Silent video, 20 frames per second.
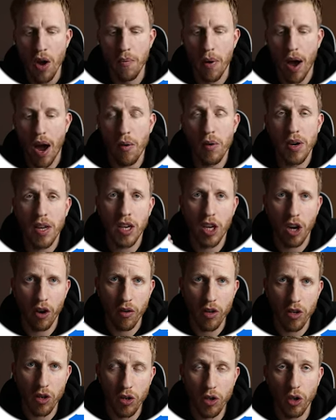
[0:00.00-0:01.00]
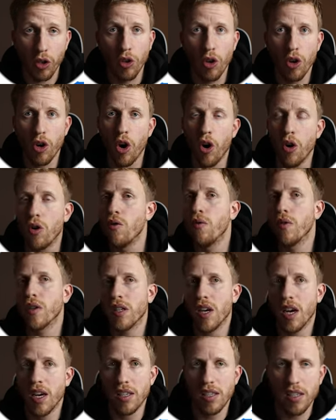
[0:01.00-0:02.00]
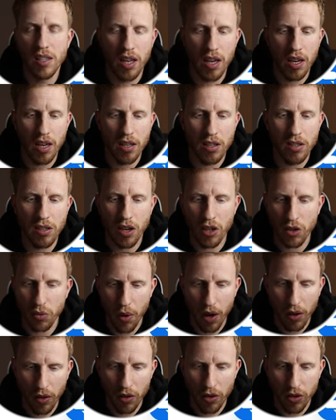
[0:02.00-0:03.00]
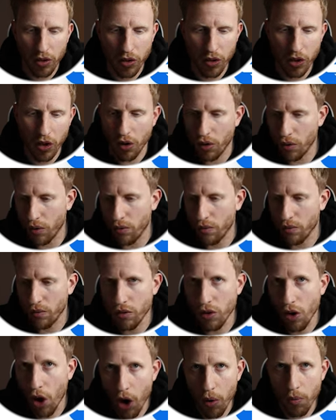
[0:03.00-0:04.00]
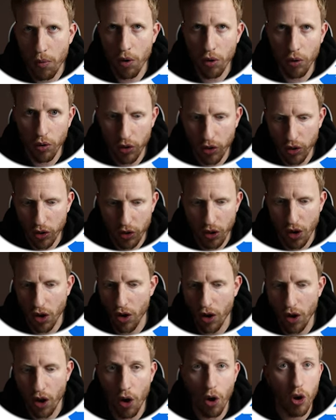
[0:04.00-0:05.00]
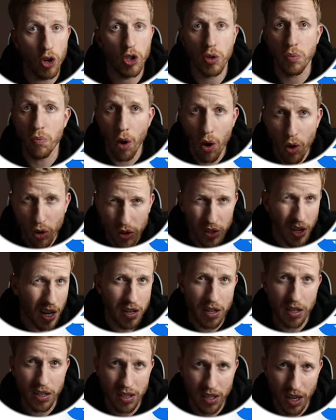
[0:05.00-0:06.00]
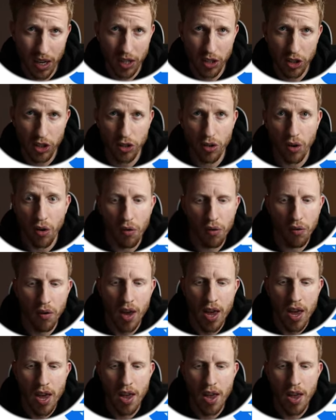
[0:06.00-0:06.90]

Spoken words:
But I would encourage you to look at oversized things as well as, you know, normal or small standard size stuff,